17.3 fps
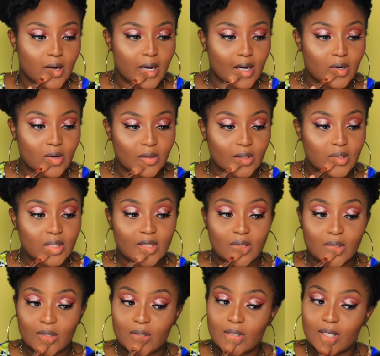I don't really
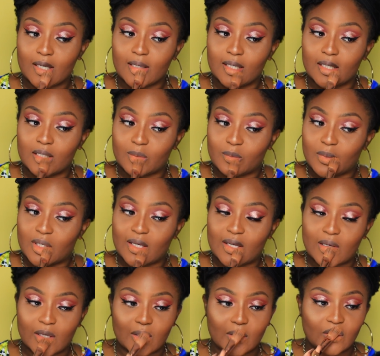tell you guys,
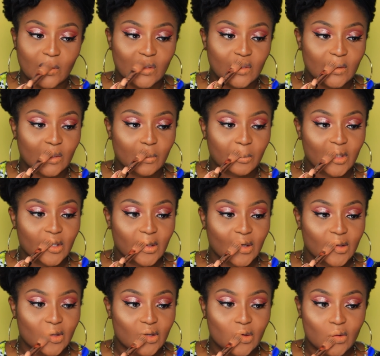but it's something
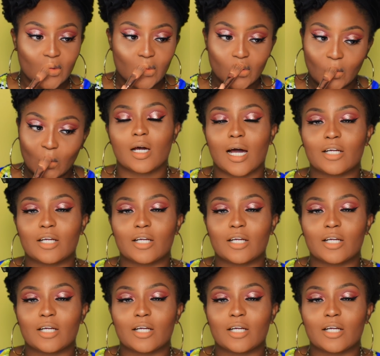I do.